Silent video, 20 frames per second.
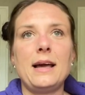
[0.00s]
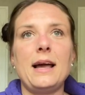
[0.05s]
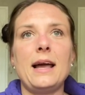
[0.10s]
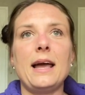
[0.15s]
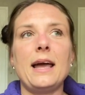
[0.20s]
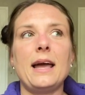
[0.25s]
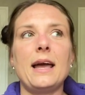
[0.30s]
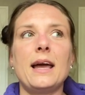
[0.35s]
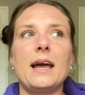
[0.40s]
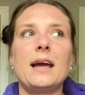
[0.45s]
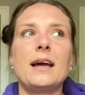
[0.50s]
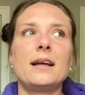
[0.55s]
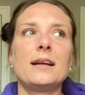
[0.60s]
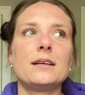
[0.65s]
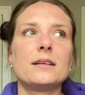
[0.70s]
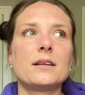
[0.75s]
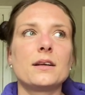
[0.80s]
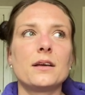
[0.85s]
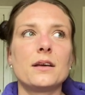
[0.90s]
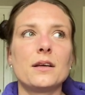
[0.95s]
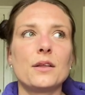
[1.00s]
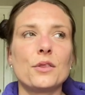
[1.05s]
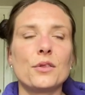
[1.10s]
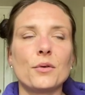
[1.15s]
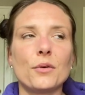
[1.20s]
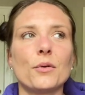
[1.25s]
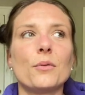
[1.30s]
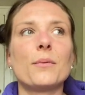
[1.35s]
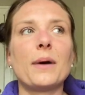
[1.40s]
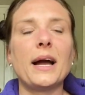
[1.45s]
And
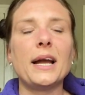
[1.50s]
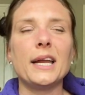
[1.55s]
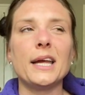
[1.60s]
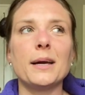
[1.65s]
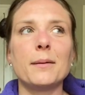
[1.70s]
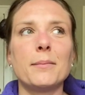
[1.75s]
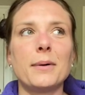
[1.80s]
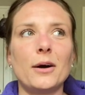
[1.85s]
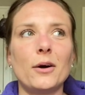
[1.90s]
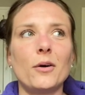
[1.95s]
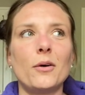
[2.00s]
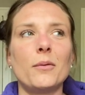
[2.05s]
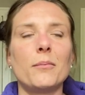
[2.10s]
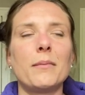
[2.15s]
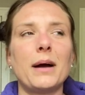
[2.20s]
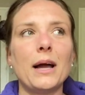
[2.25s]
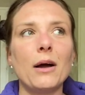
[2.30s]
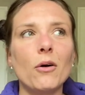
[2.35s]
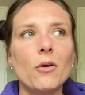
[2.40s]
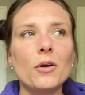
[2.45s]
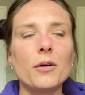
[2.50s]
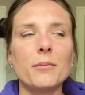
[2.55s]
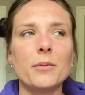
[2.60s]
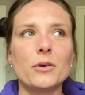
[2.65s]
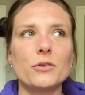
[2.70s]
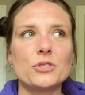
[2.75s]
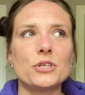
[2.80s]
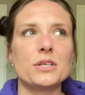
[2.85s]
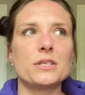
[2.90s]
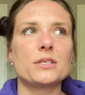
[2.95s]
through writing about my own
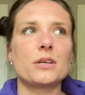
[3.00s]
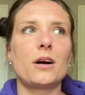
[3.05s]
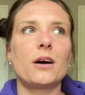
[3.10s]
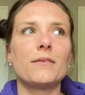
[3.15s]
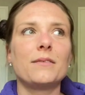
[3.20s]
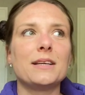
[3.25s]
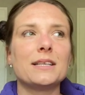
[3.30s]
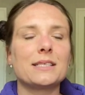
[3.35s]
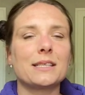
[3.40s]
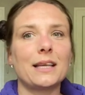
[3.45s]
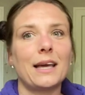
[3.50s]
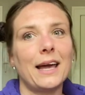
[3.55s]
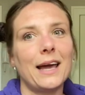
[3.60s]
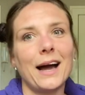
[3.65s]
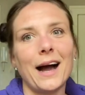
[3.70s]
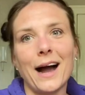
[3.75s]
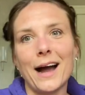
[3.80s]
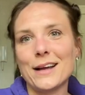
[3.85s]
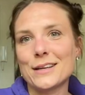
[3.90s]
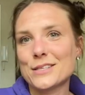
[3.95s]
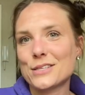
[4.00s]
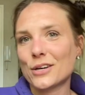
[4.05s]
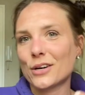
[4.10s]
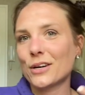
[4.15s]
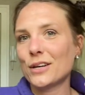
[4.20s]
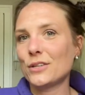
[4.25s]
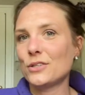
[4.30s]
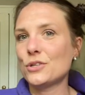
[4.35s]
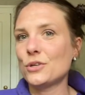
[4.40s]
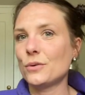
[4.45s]
emotions, obviously, I
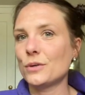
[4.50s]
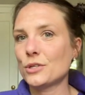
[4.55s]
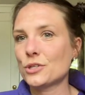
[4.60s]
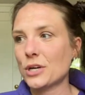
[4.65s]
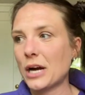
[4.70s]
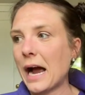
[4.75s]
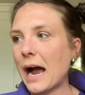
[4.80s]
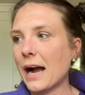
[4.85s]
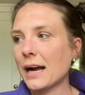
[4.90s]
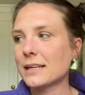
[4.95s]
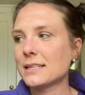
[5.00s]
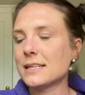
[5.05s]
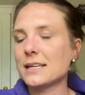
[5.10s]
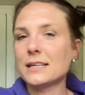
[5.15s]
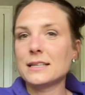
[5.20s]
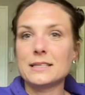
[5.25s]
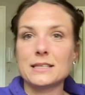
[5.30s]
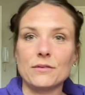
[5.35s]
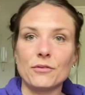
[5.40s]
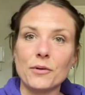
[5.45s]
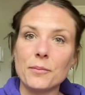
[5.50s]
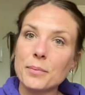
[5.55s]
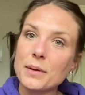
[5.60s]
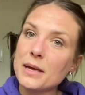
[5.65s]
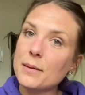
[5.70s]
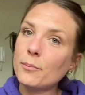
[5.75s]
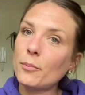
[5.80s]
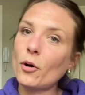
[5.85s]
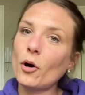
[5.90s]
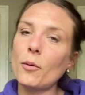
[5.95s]
started to attract in different
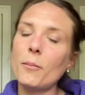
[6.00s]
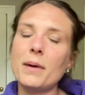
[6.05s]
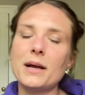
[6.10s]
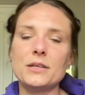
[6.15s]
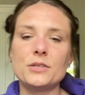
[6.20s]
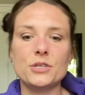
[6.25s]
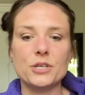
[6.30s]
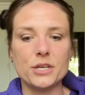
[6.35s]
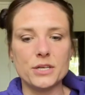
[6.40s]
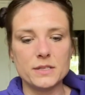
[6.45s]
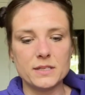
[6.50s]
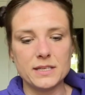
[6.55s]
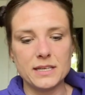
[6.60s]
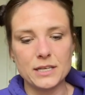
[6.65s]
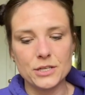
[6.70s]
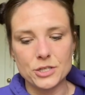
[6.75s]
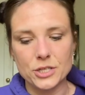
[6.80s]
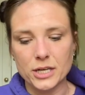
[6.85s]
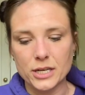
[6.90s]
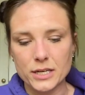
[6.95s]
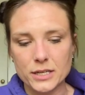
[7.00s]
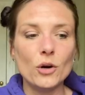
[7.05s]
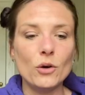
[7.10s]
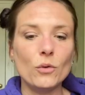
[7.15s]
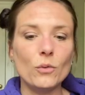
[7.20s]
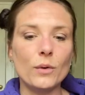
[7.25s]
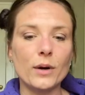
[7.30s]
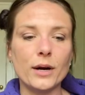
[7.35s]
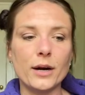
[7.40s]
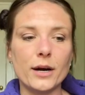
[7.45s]
people, mentors, teachers, who
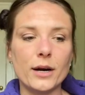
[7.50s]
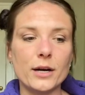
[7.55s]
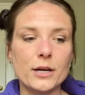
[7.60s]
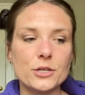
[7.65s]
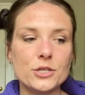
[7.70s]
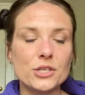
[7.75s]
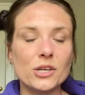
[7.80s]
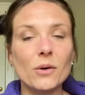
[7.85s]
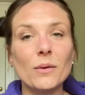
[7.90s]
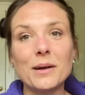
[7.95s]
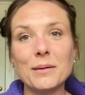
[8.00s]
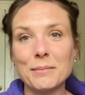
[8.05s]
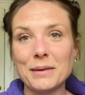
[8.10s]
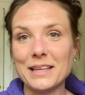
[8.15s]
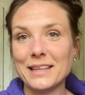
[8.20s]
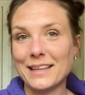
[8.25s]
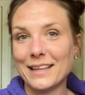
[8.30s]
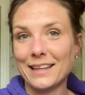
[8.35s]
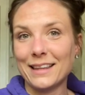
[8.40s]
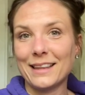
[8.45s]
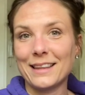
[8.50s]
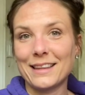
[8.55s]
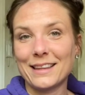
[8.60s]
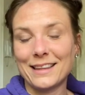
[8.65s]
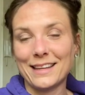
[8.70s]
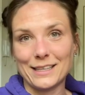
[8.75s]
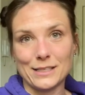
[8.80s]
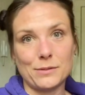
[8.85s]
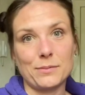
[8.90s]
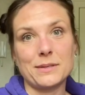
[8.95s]
were showing me that
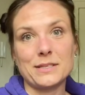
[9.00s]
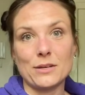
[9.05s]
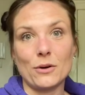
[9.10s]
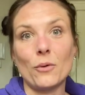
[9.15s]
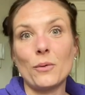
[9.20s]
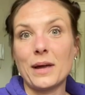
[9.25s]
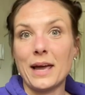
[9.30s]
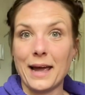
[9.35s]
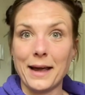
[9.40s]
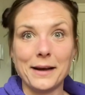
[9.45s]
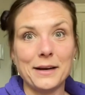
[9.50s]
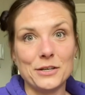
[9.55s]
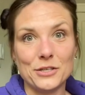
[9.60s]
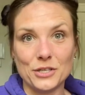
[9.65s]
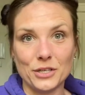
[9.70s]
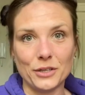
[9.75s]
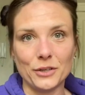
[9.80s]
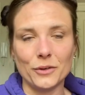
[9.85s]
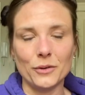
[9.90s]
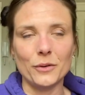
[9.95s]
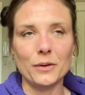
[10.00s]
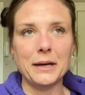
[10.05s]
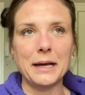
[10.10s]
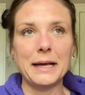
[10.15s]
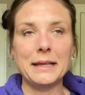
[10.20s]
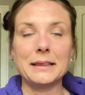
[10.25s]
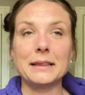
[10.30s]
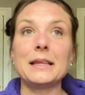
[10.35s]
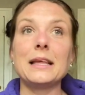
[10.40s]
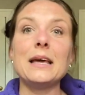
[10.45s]
this was okay to do.
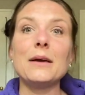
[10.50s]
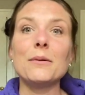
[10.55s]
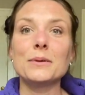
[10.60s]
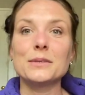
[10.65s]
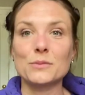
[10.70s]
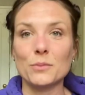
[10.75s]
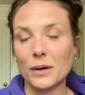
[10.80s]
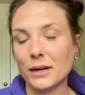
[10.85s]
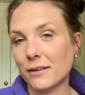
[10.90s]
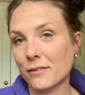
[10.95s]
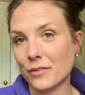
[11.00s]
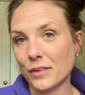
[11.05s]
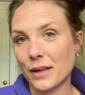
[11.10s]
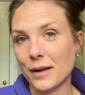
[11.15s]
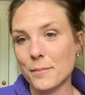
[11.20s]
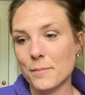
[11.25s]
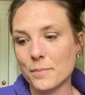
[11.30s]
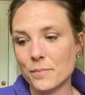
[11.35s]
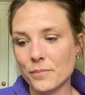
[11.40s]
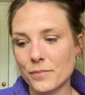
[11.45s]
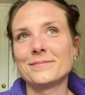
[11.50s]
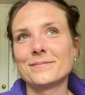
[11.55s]
And Lee was one of them.